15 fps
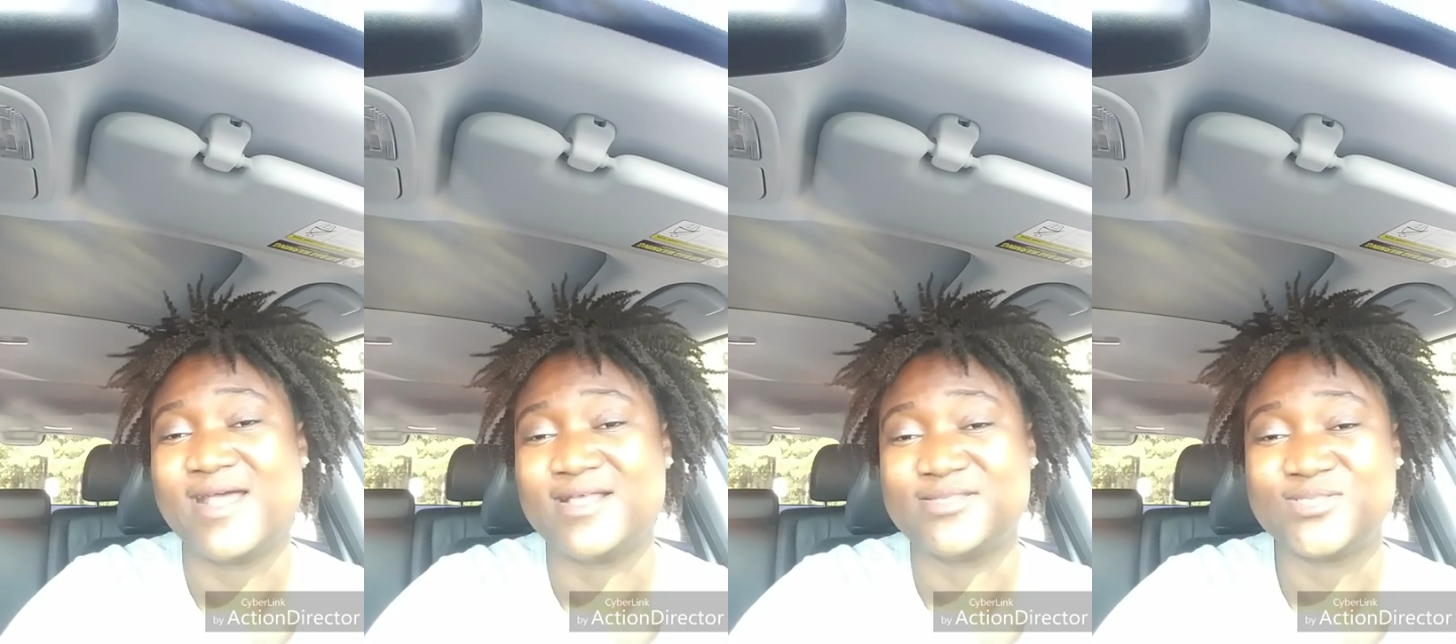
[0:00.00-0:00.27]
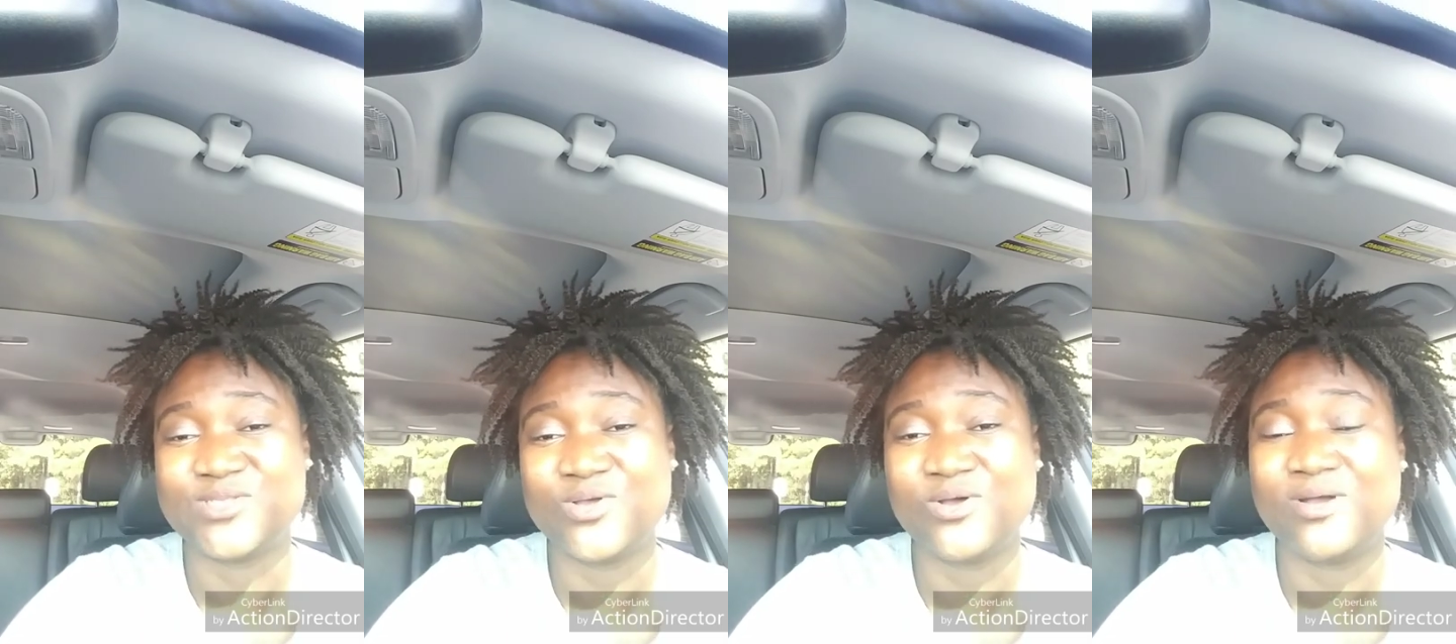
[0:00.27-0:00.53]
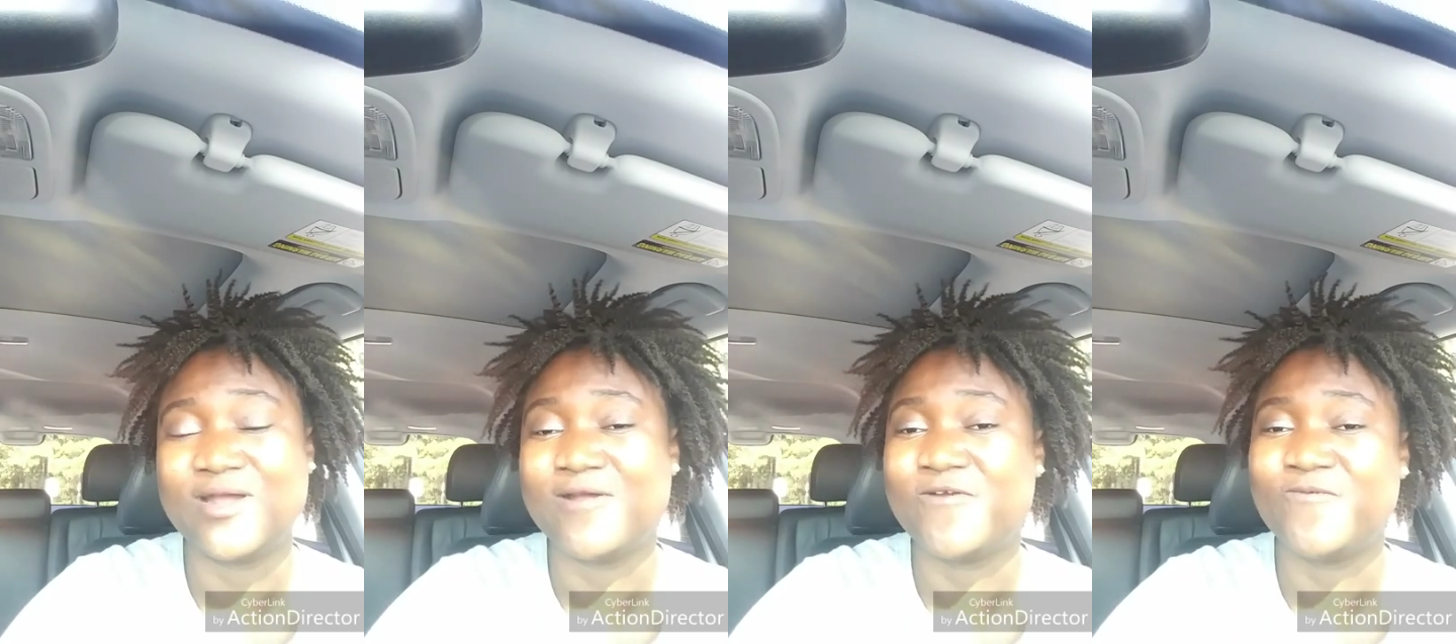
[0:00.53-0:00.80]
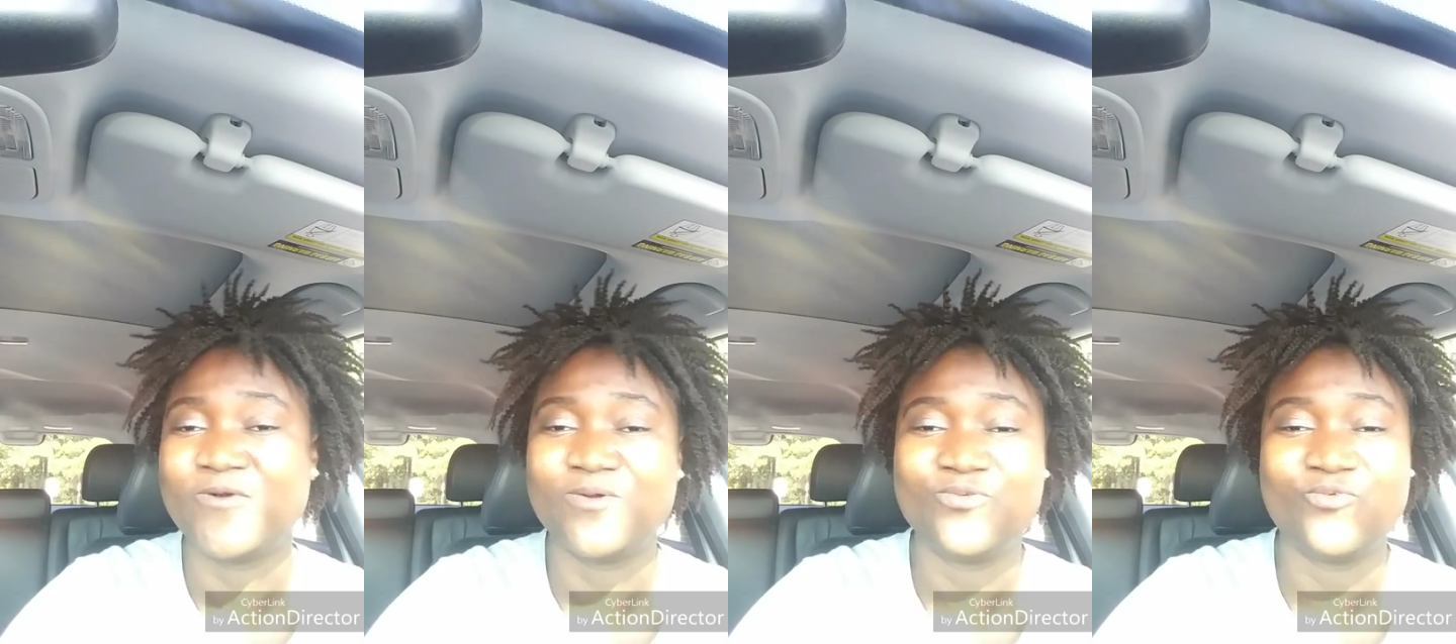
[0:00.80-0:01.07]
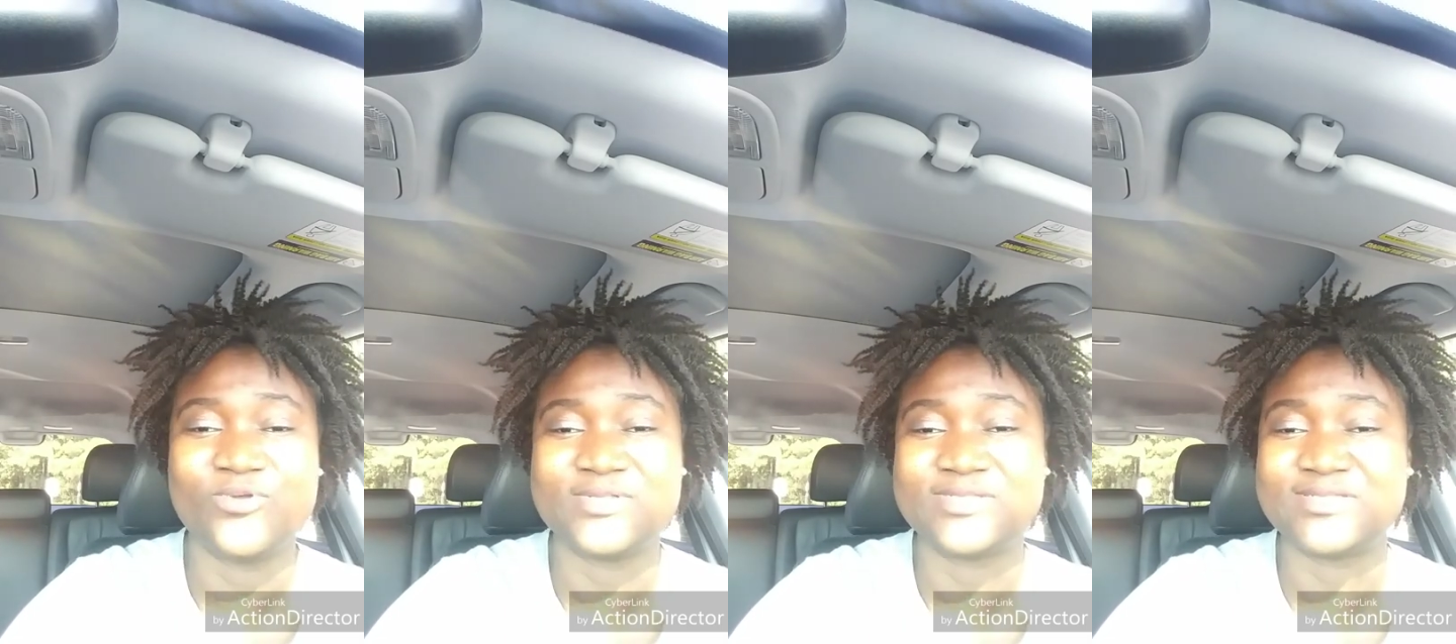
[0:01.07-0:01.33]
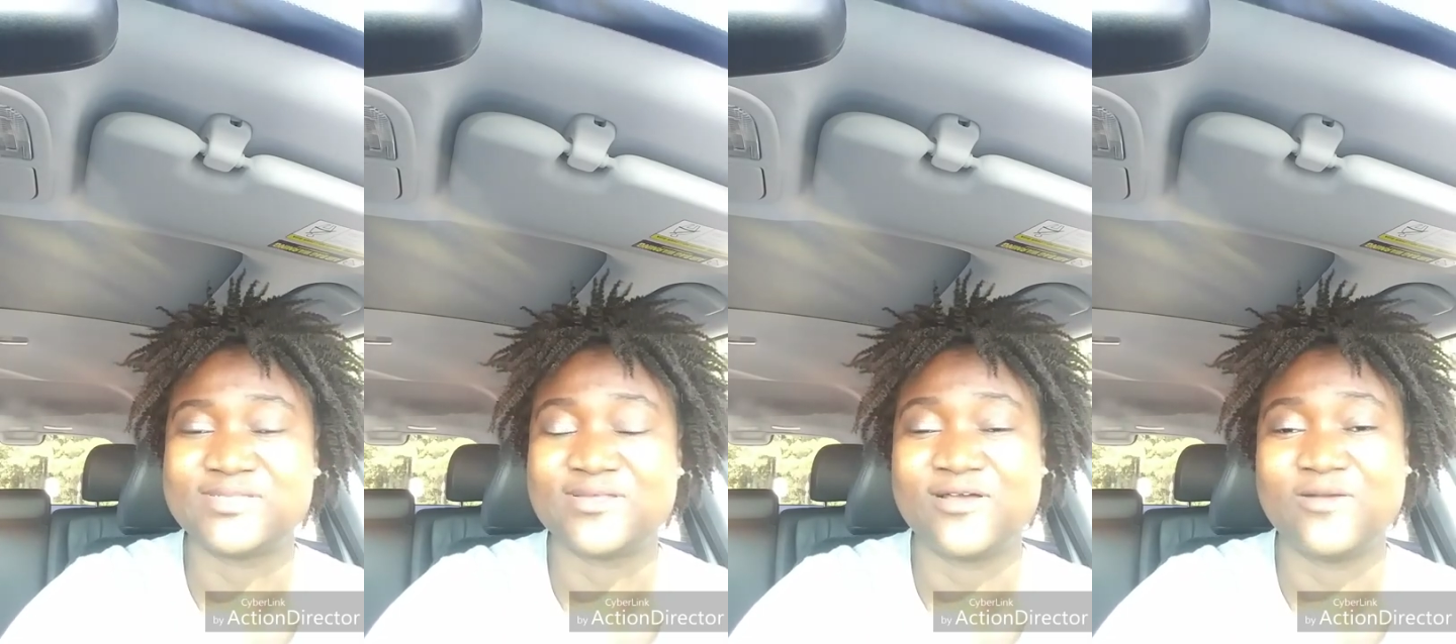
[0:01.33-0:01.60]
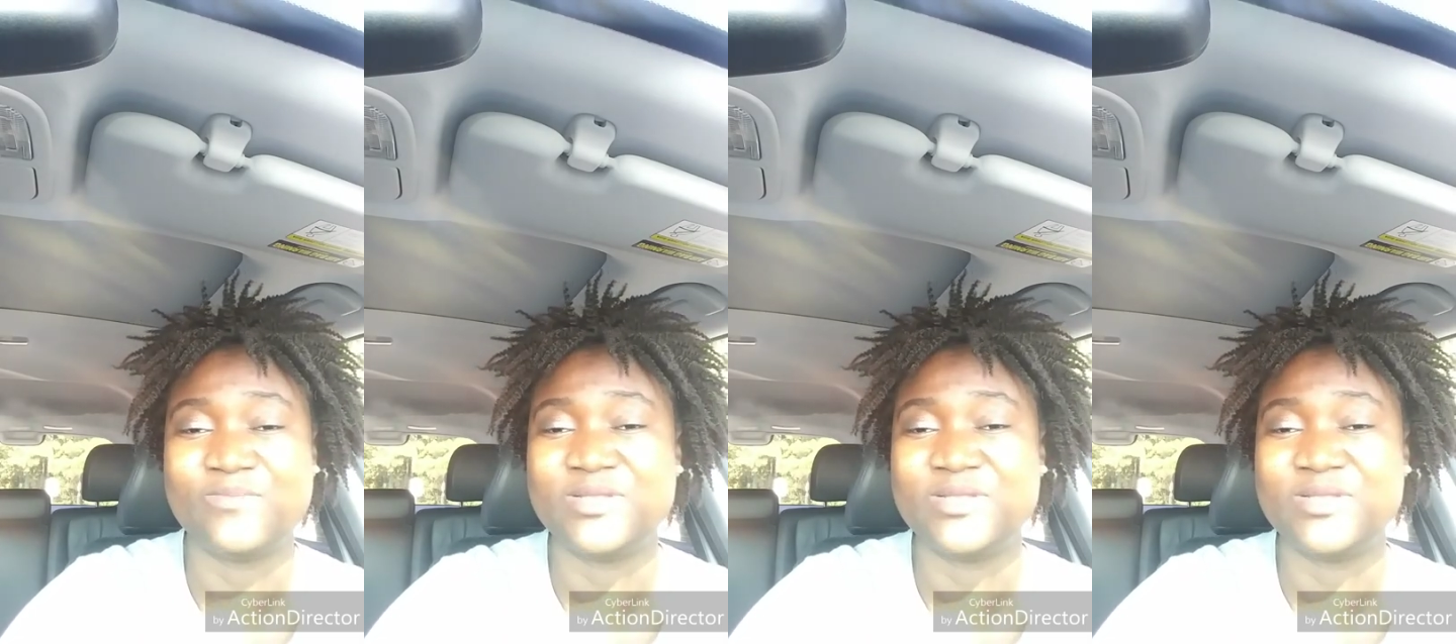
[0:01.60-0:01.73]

I saw, everyone was